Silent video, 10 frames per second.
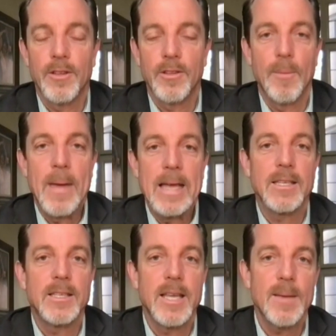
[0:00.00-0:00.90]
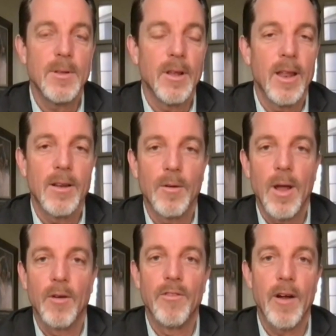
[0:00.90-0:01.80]
this amazing team
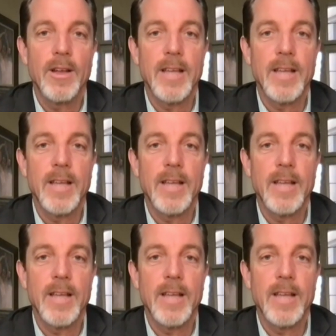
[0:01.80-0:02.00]
and a very